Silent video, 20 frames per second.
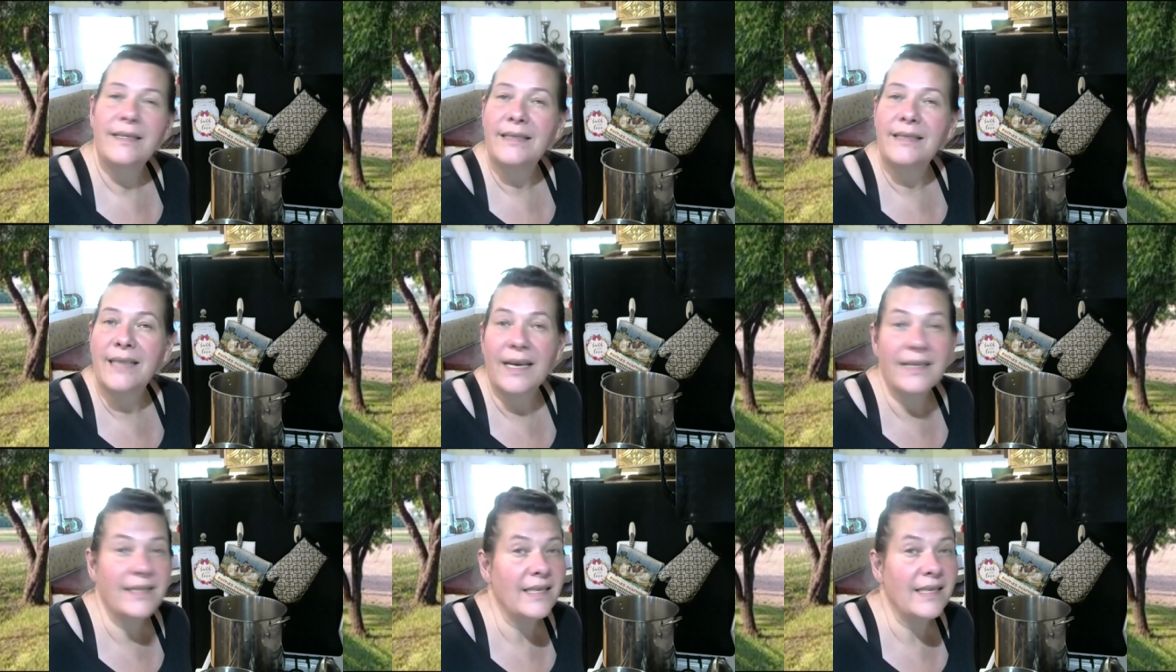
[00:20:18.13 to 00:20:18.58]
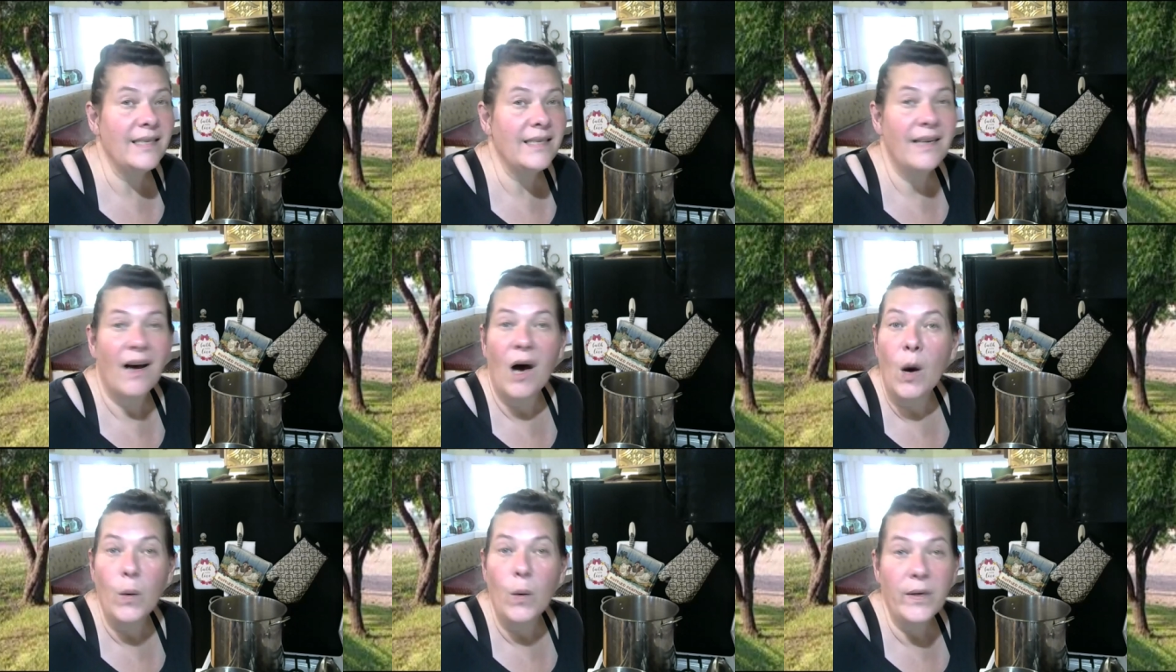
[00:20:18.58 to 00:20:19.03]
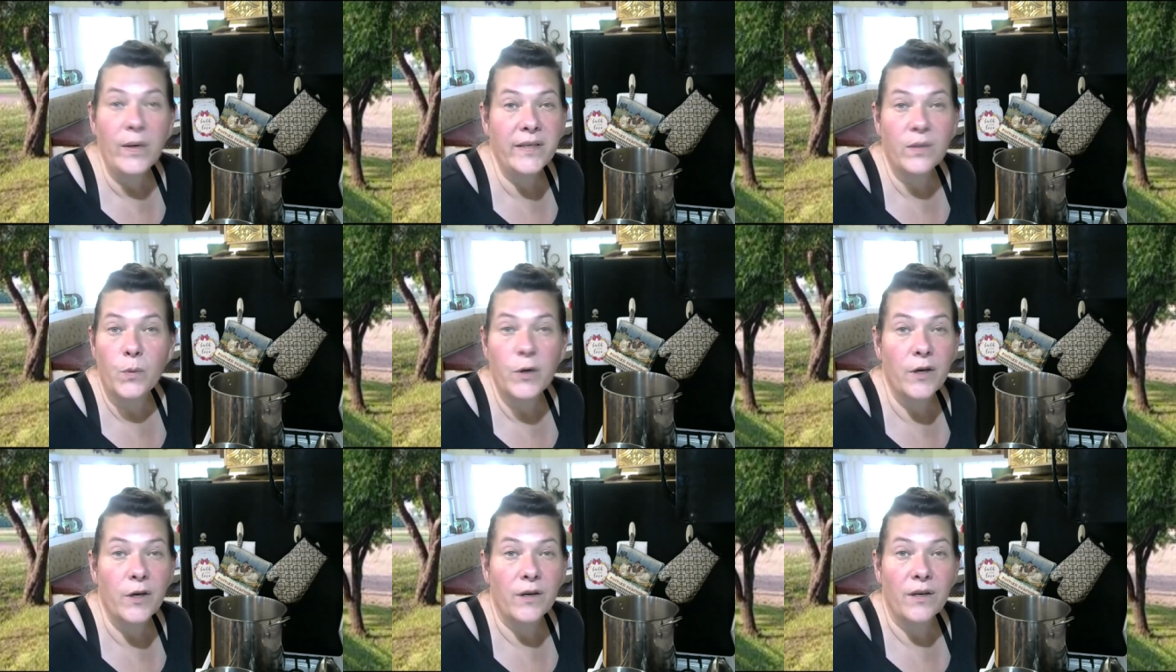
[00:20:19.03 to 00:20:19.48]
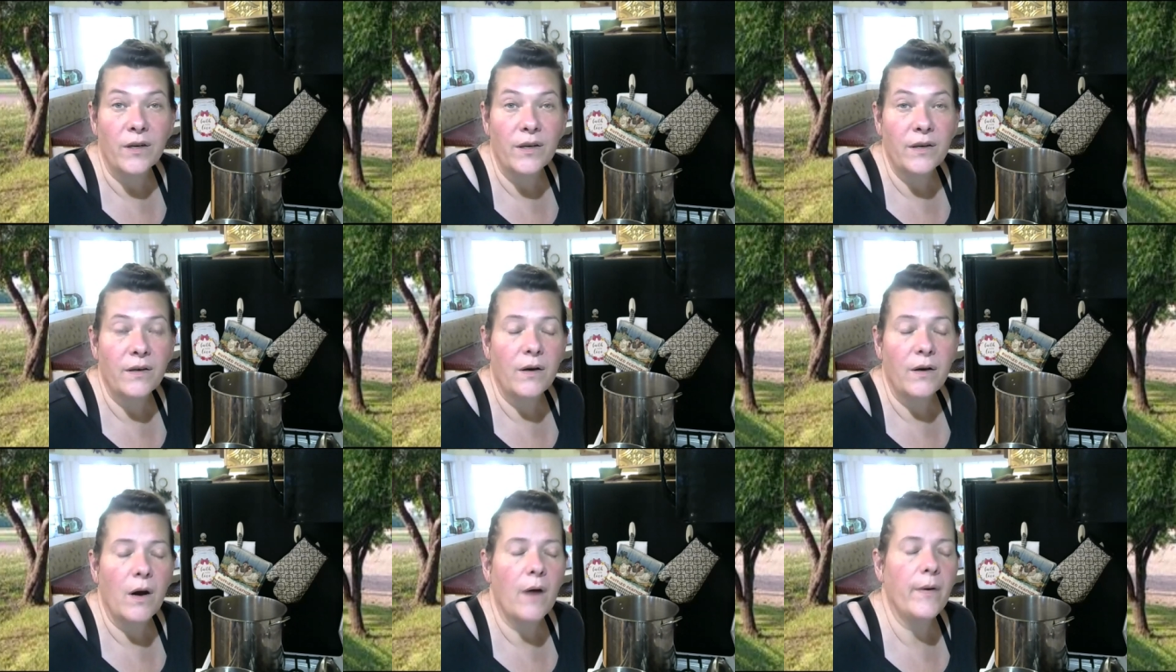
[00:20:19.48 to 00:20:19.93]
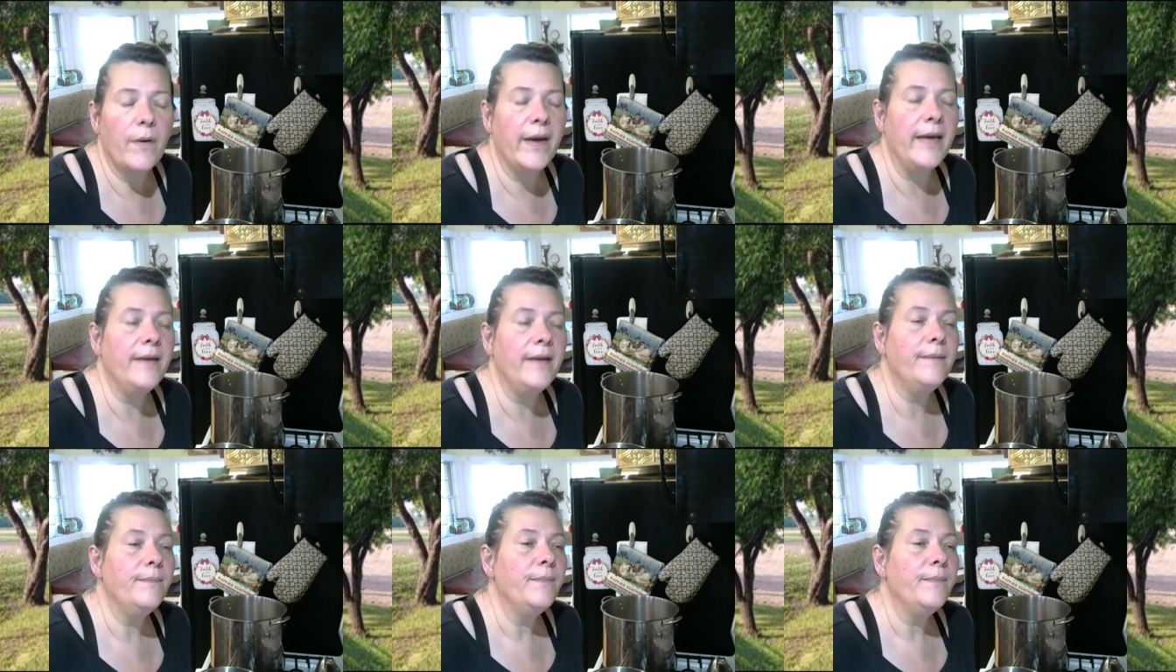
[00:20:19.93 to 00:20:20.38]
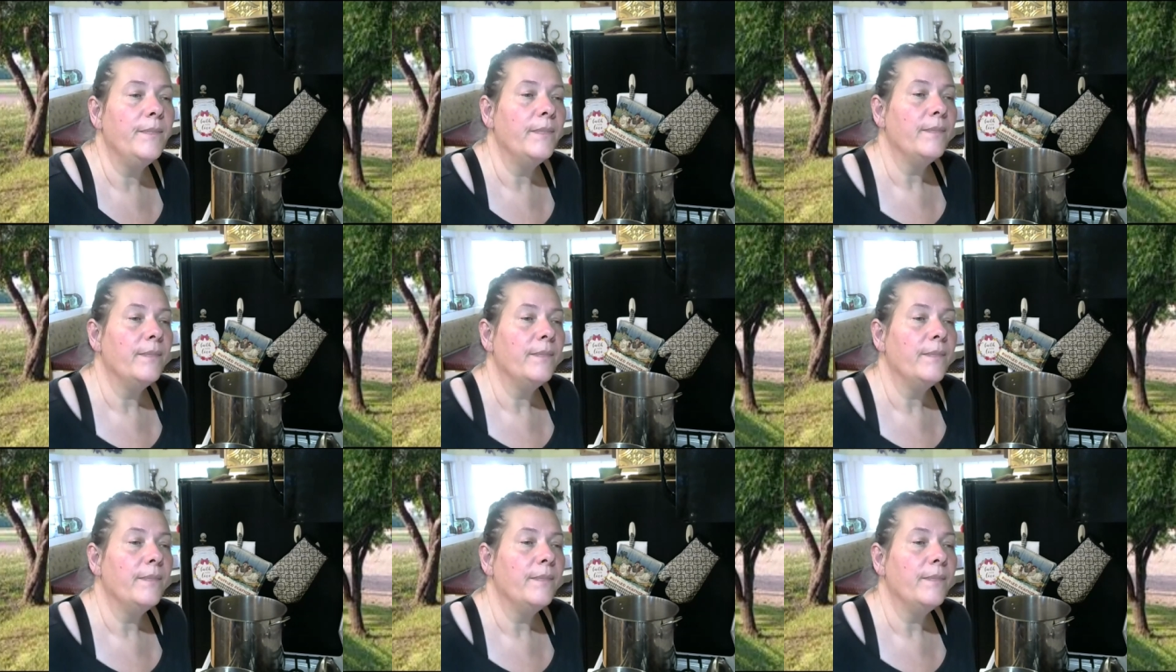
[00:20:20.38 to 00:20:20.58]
doesn't always work, all right?